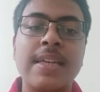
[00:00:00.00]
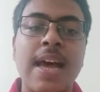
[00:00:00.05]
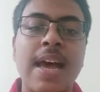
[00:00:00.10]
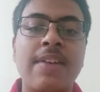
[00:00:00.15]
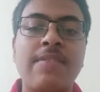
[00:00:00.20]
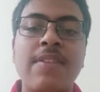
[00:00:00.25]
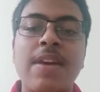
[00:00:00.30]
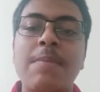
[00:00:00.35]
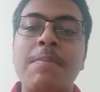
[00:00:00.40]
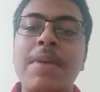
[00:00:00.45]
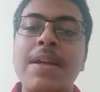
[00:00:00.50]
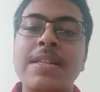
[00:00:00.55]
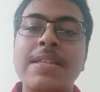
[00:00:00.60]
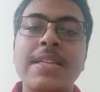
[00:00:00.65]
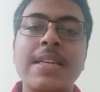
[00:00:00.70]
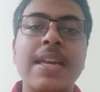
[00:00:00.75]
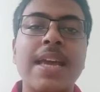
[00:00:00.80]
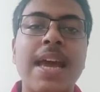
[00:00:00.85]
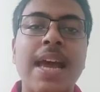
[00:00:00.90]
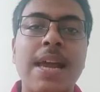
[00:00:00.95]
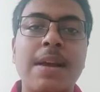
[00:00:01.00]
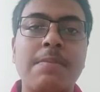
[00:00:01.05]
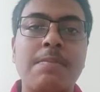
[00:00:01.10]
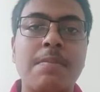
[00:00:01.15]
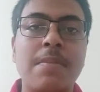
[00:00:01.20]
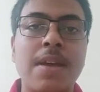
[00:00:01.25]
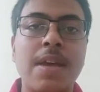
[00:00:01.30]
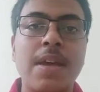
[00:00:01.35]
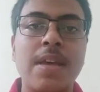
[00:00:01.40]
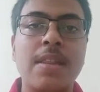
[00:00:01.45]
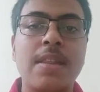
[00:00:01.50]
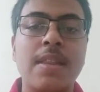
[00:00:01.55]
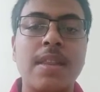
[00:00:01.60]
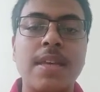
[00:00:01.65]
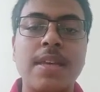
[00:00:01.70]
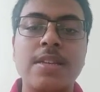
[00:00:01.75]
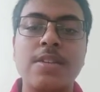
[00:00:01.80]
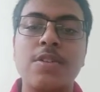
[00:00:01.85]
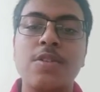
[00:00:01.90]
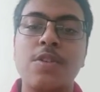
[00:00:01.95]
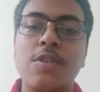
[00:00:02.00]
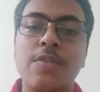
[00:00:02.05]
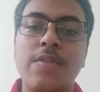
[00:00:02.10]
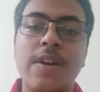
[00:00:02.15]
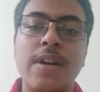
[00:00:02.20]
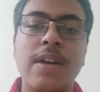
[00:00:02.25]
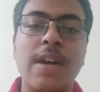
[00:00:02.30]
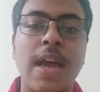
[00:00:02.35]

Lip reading: have immensely helped me in these COVID